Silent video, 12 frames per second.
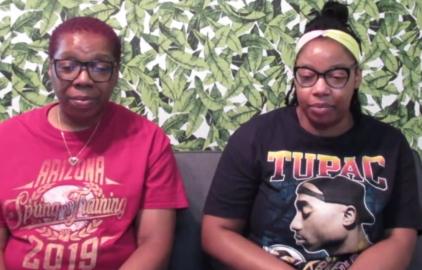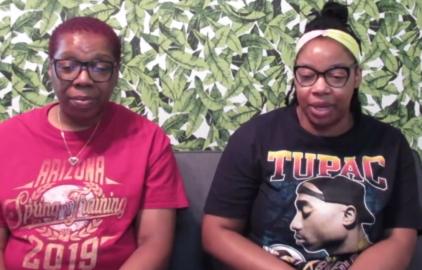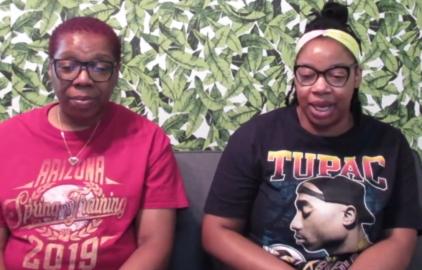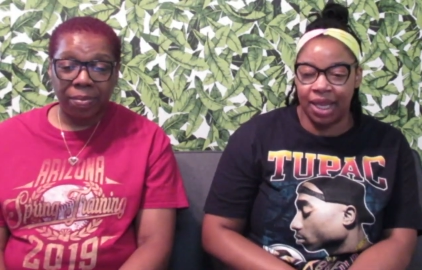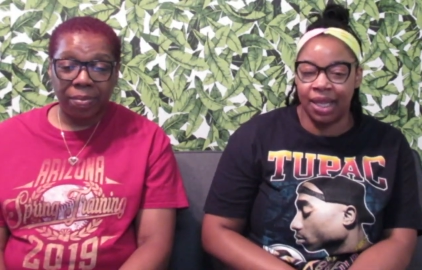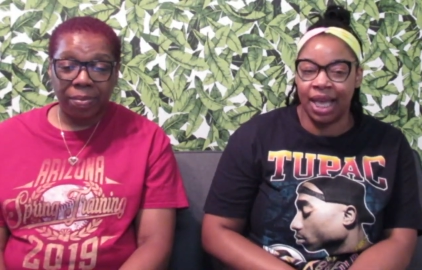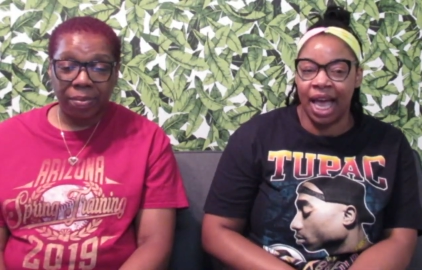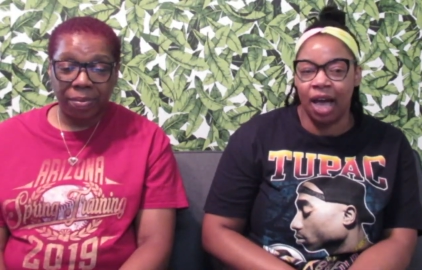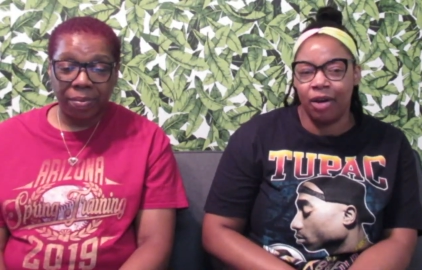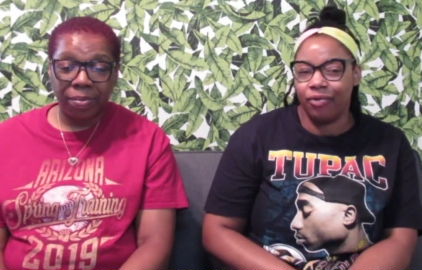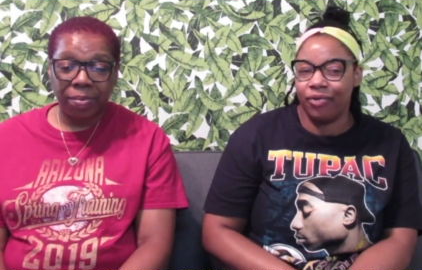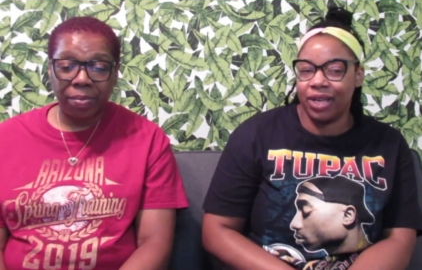Speaker 1: And the
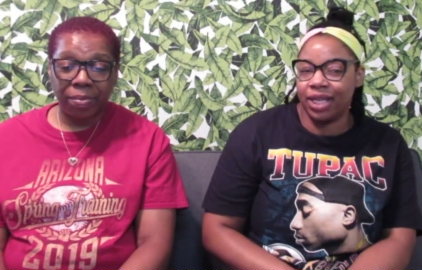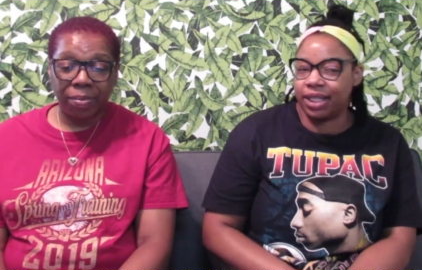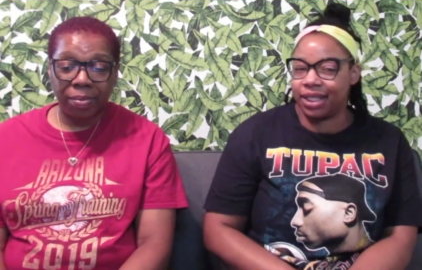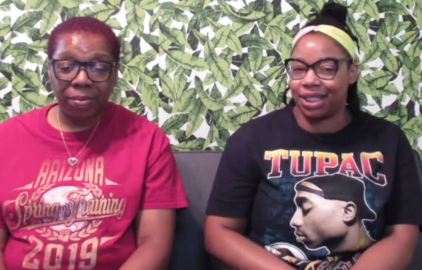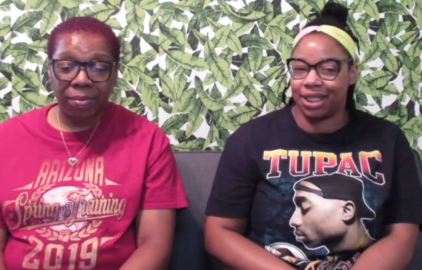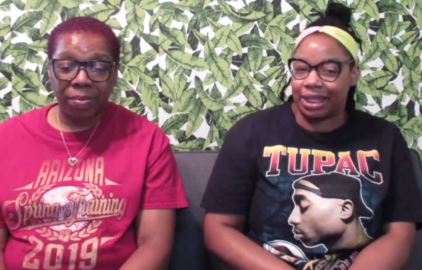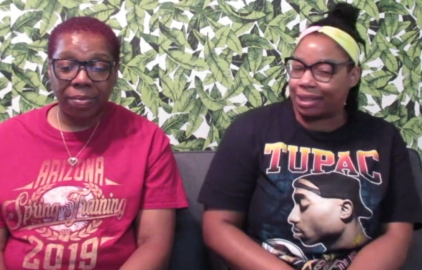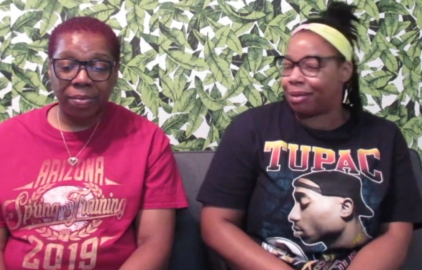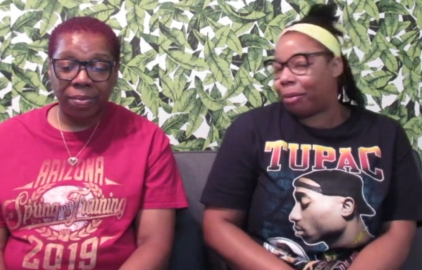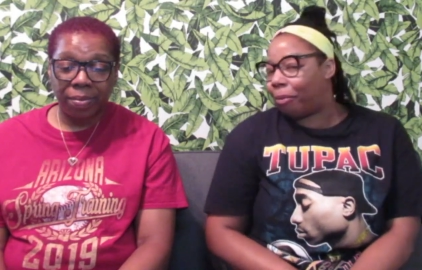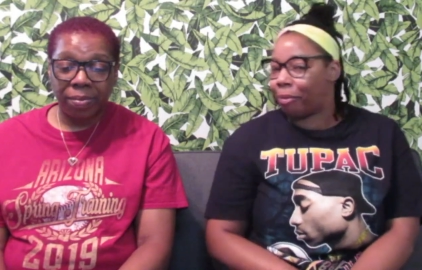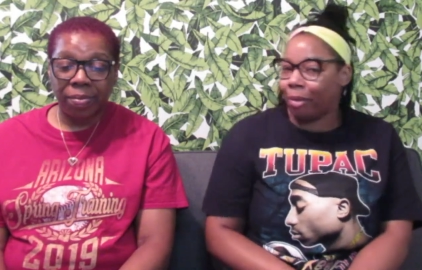outfits,
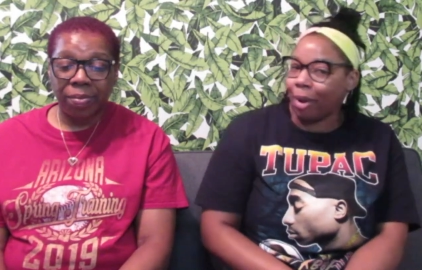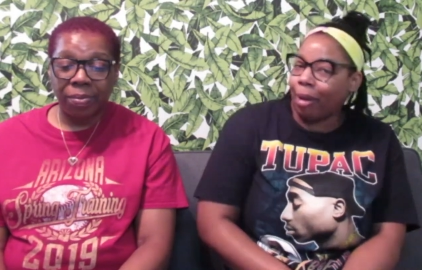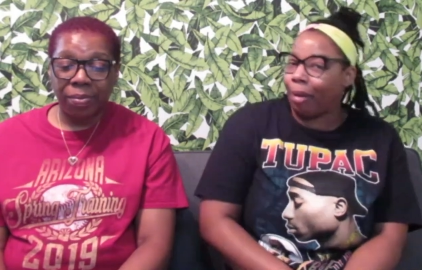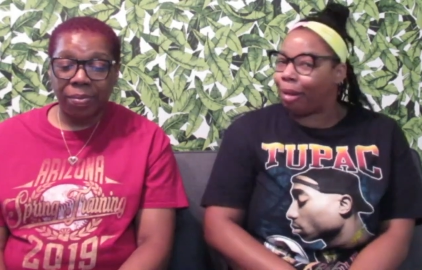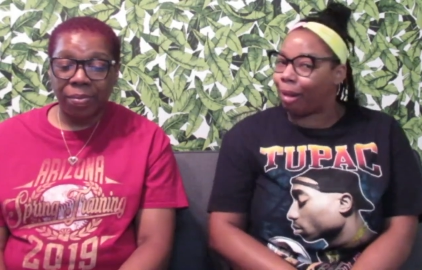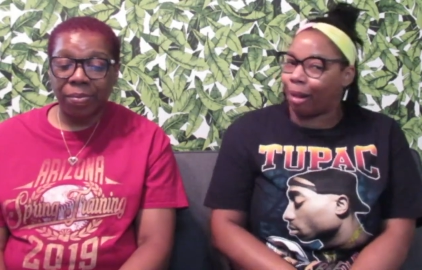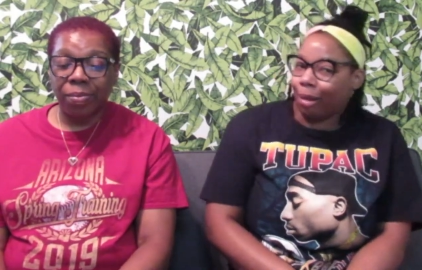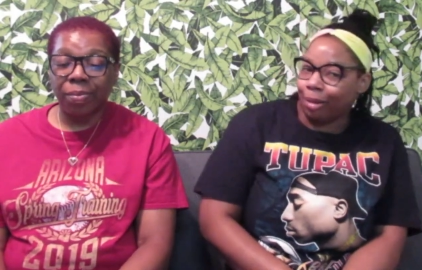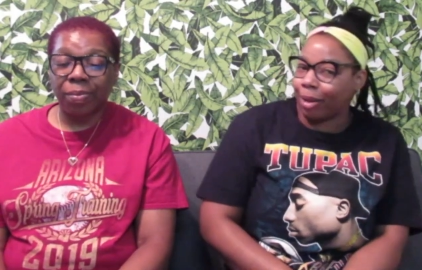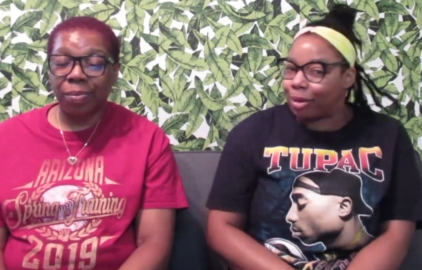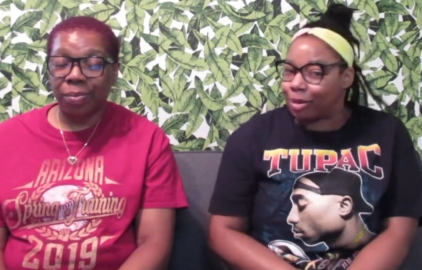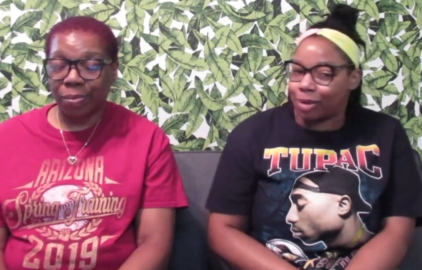some a
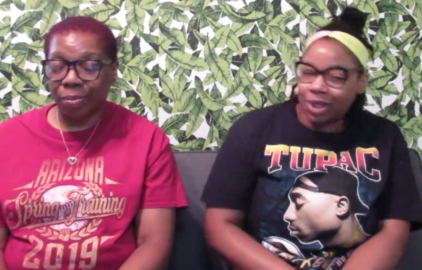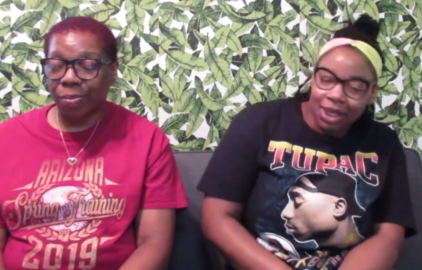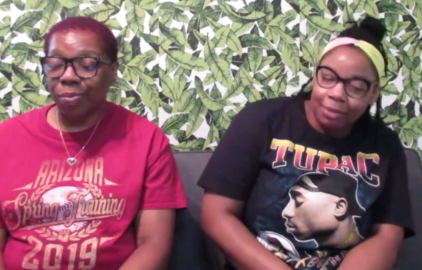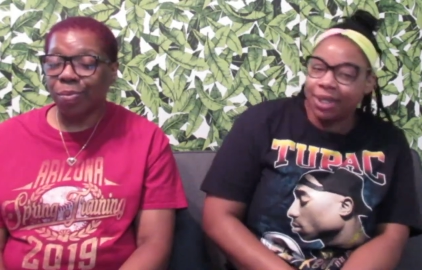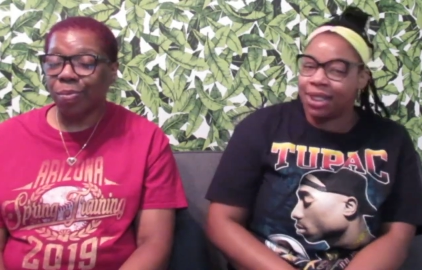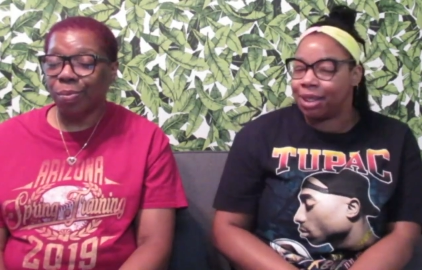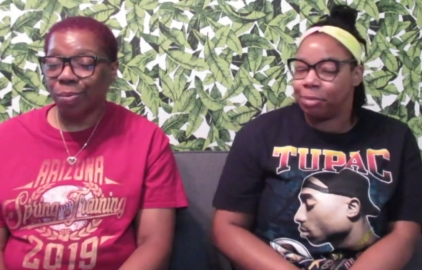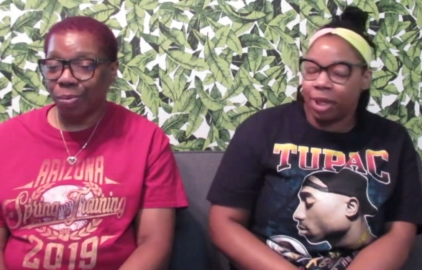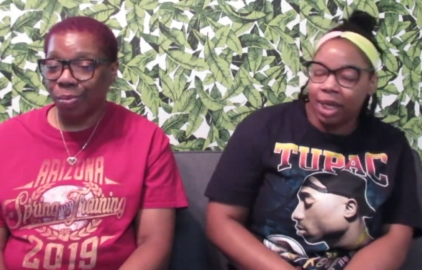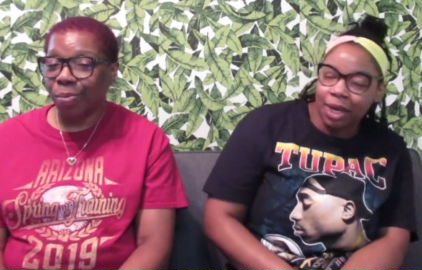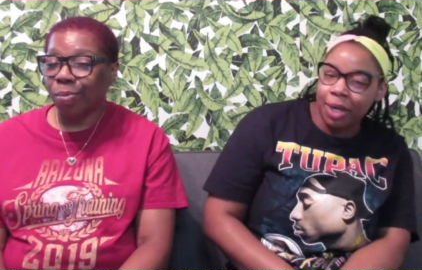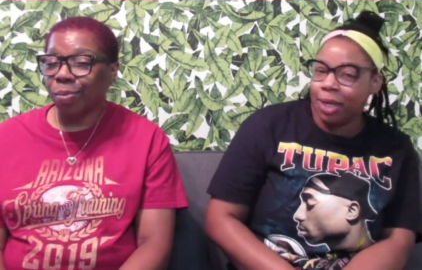little shimmy,
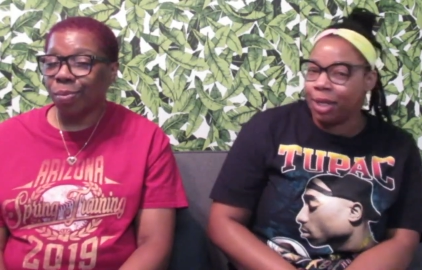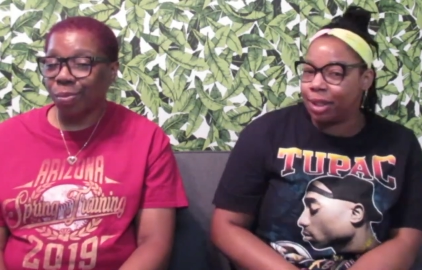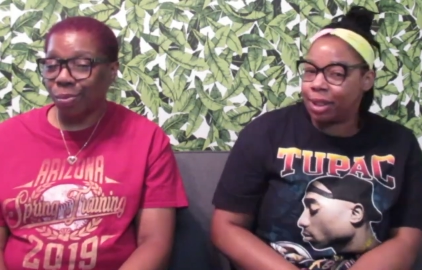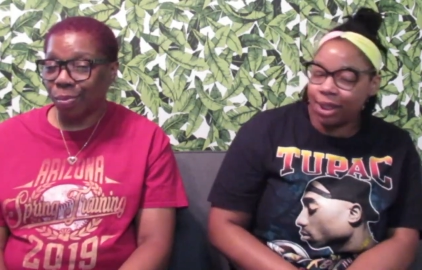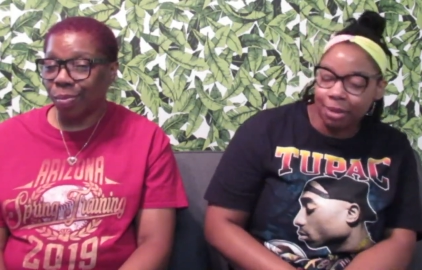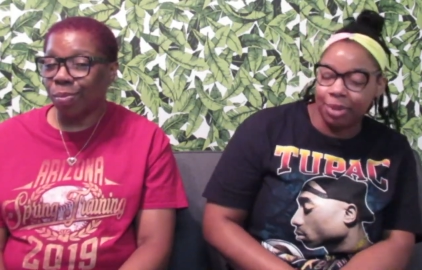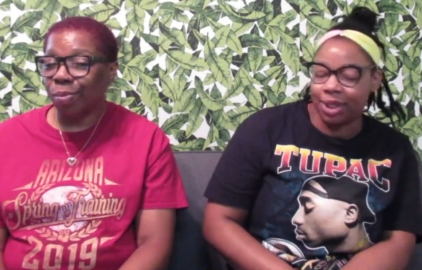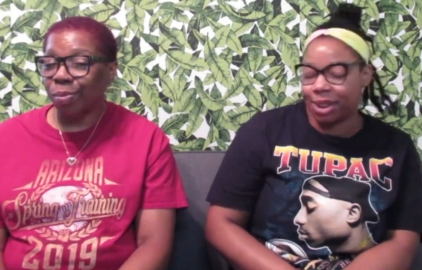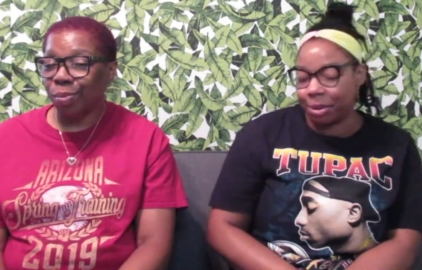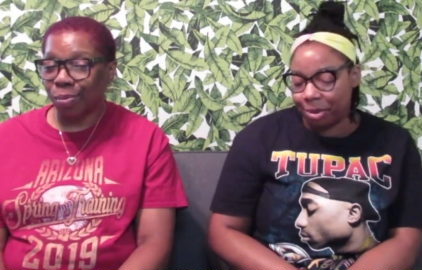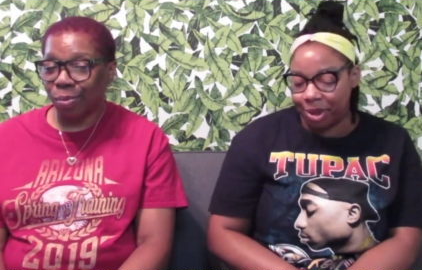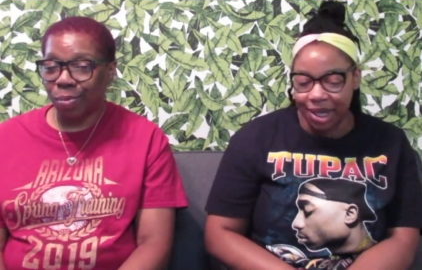shimmy here, a little shimmy,
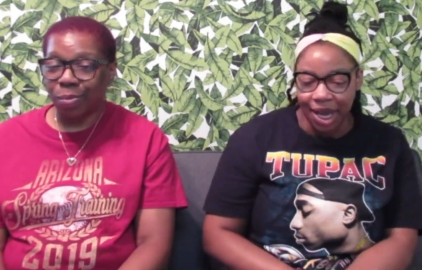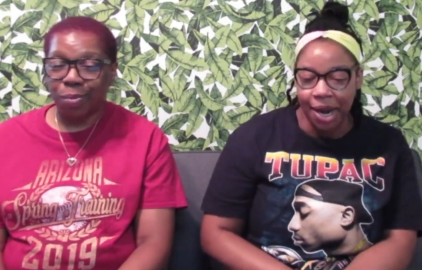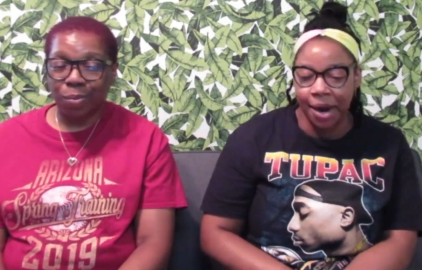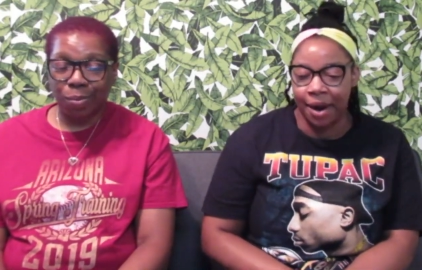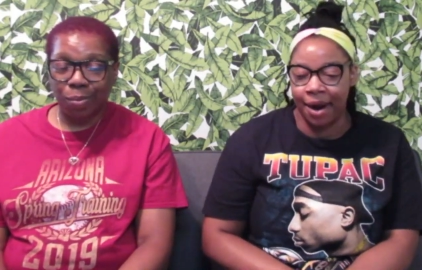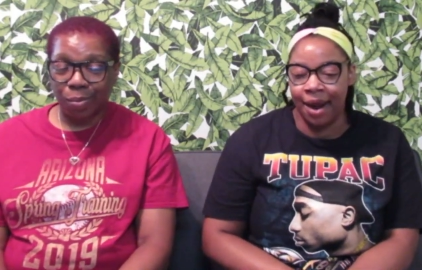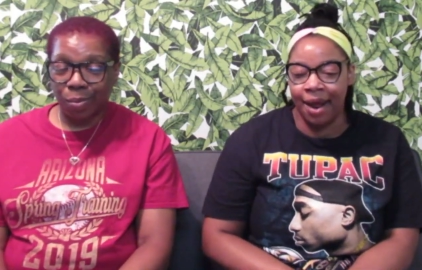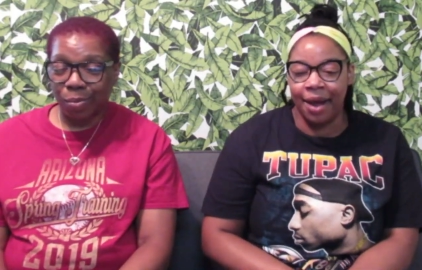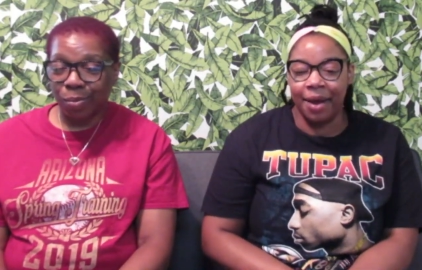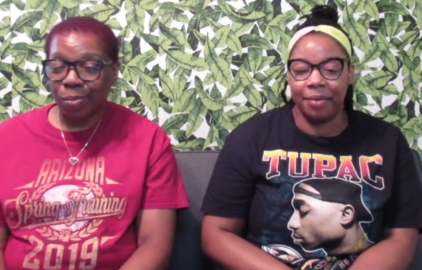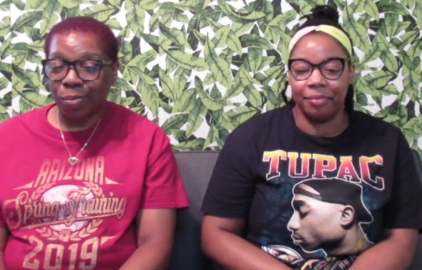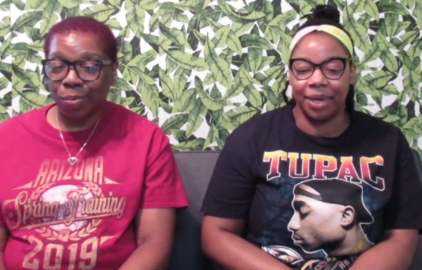shimmy there.
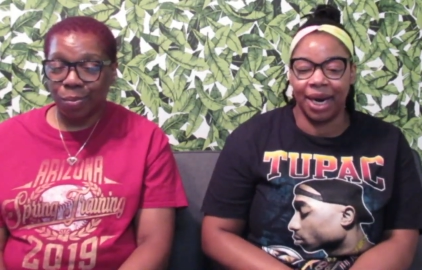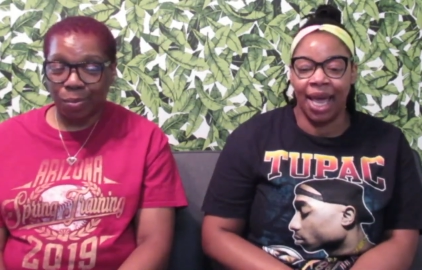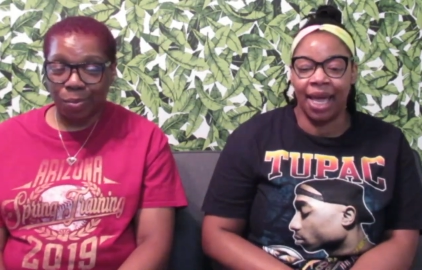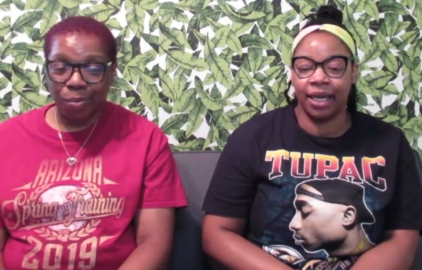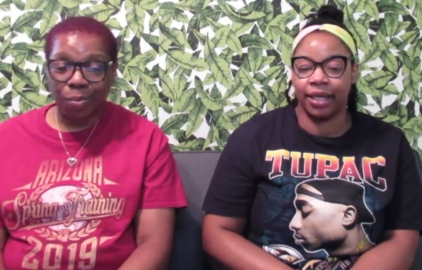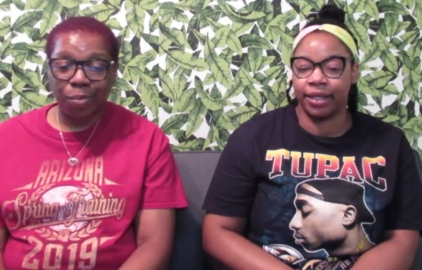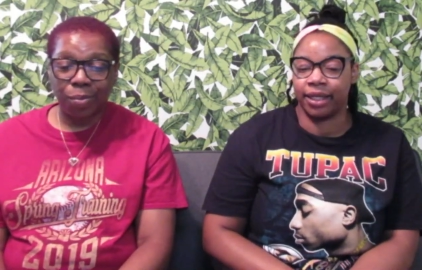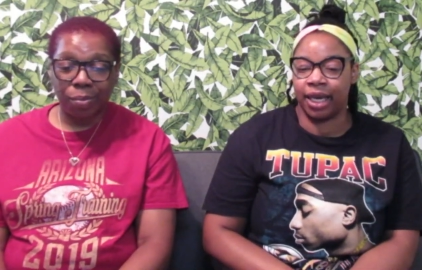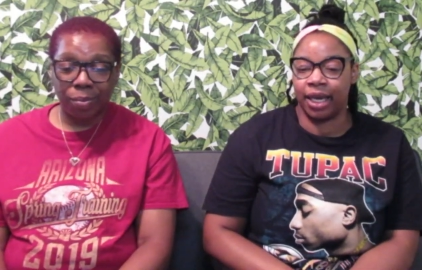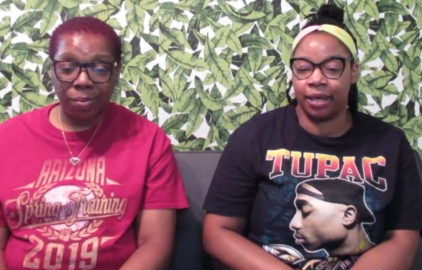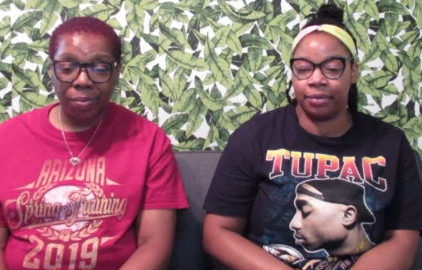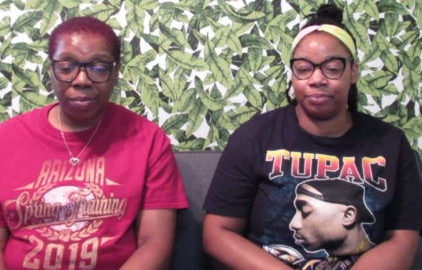But I had a good
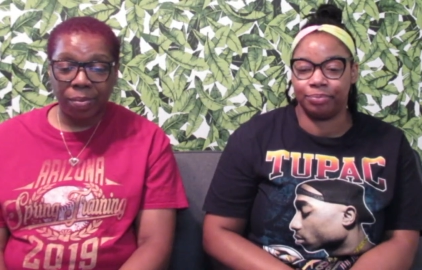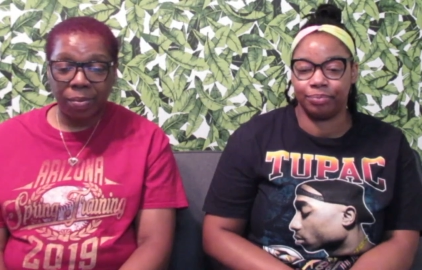time.